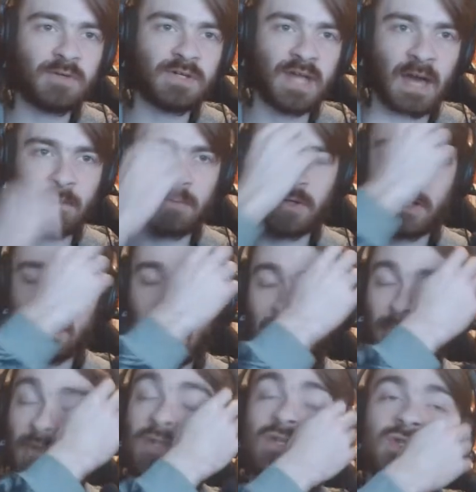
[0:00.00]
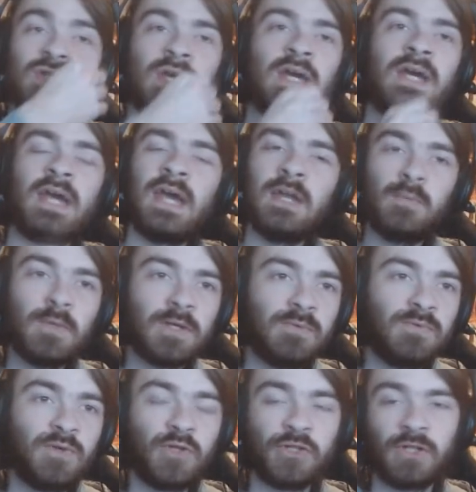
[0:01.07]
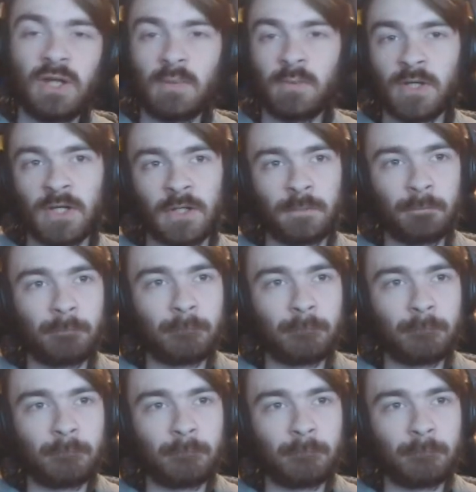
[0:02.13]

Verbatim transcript: Kadabra. Kadabra, just hit him with the confusion and we're good.